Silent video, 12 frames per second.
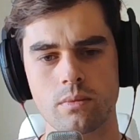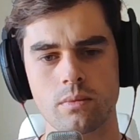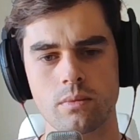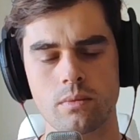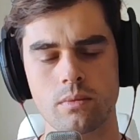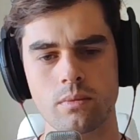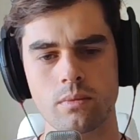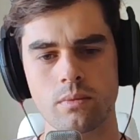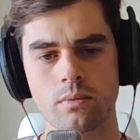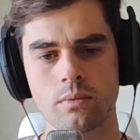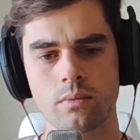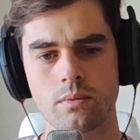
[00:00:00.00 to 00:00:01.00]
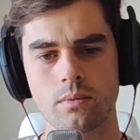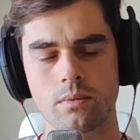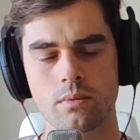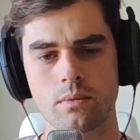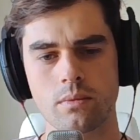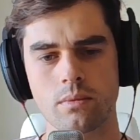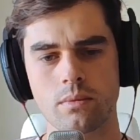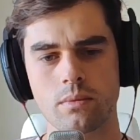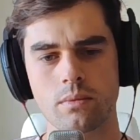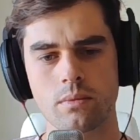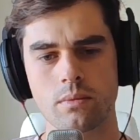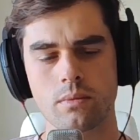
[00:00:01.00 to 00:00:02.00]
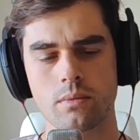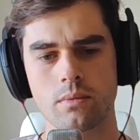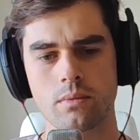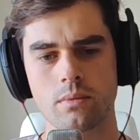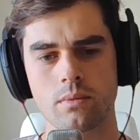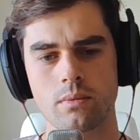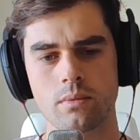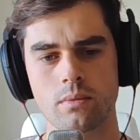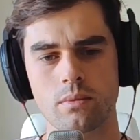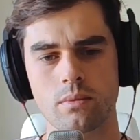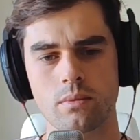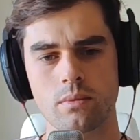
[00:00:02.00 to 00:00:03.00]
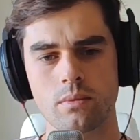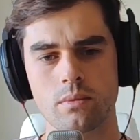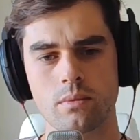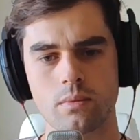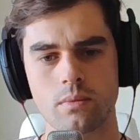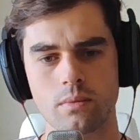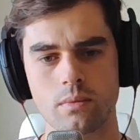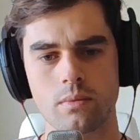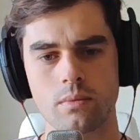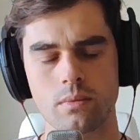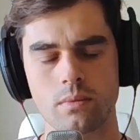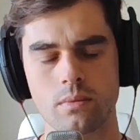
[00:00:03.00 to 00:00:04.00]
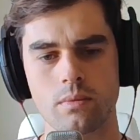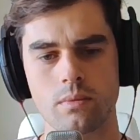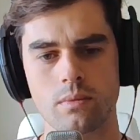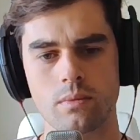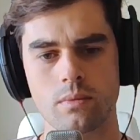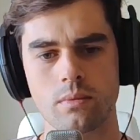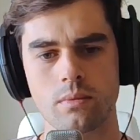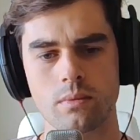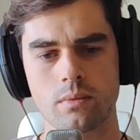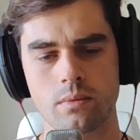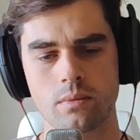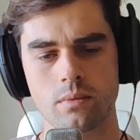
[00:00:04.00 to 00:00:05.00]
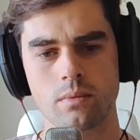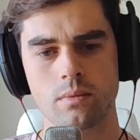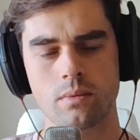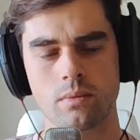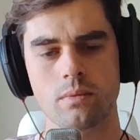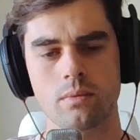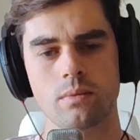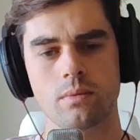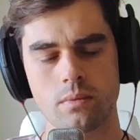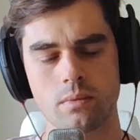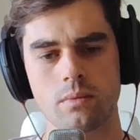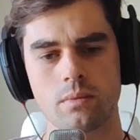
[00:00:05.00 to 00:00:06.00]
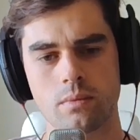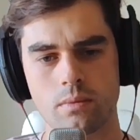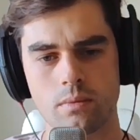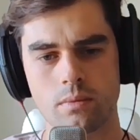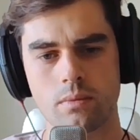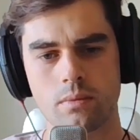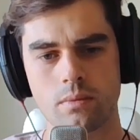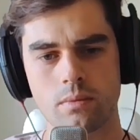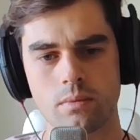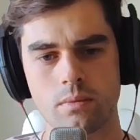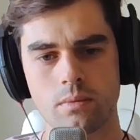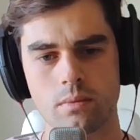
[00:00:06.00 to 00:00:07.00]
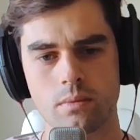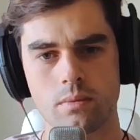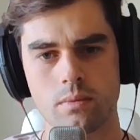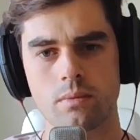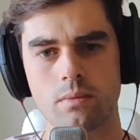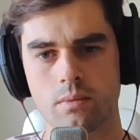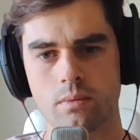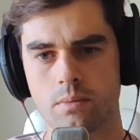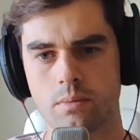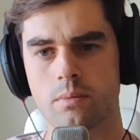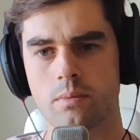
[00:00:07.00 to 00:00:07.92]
This person isn't speaking.